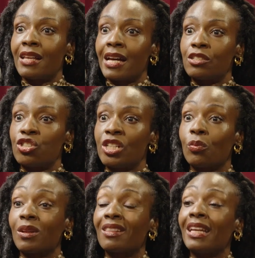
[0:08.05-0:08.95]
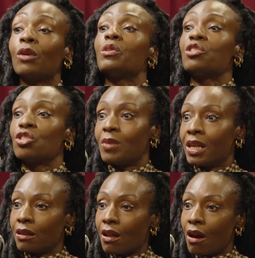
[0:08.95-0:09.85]
that she relinquished me
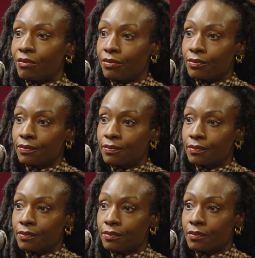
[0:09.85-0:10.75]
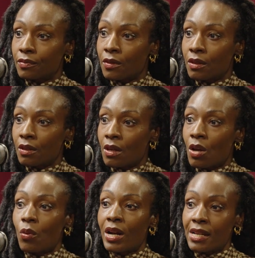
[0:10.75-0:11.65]
in love.
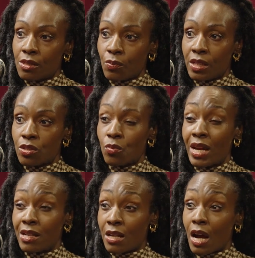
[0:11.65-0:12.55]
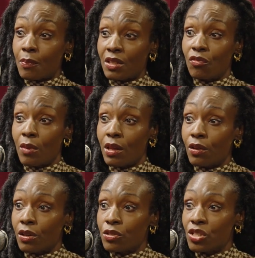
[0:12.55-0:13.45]
When I speak to my adoptive
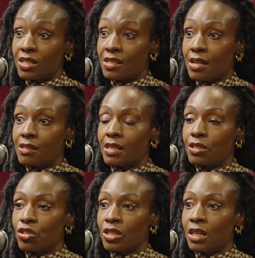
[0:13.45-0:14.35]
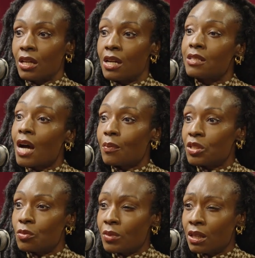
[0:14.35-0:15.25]
mother, she says that she
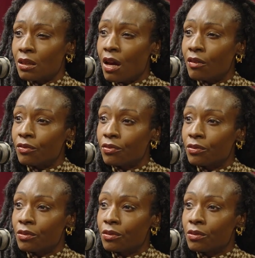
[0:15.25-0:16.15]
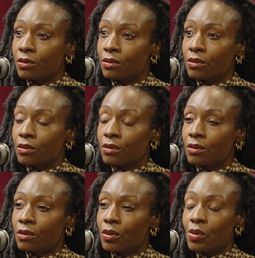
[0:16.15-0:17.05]
adopted me in love.
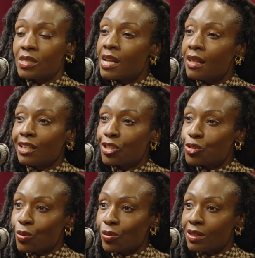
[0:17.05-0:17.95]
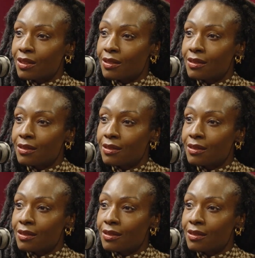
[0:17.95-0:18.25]
Who is telling the truth?